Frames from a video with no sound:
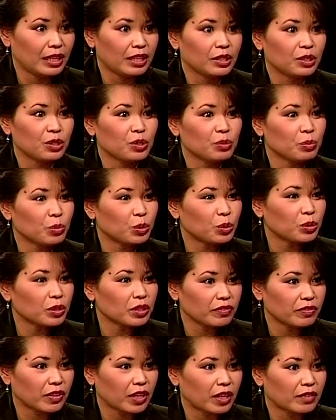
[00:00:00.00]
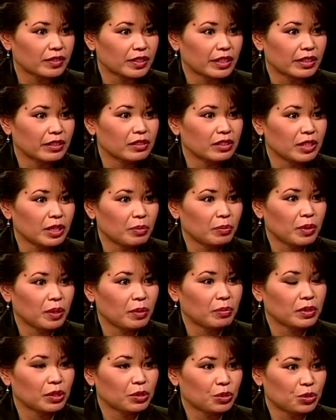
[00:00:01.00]
There's more involved, and I don't think
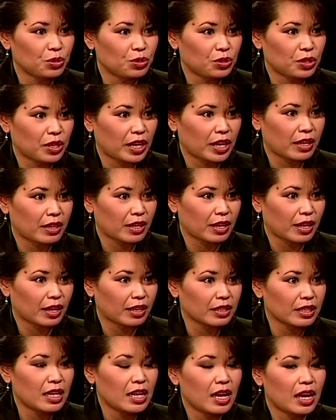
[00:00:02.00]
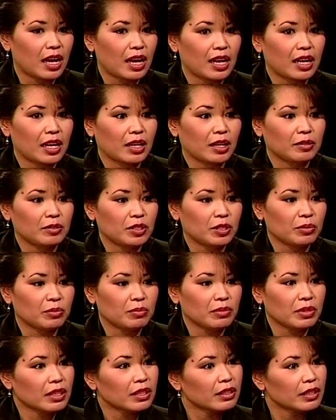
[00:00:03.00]
people understand that. To
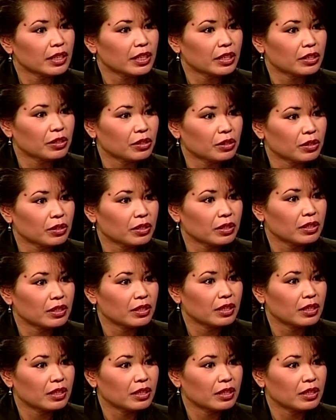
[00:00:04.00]
me, a leader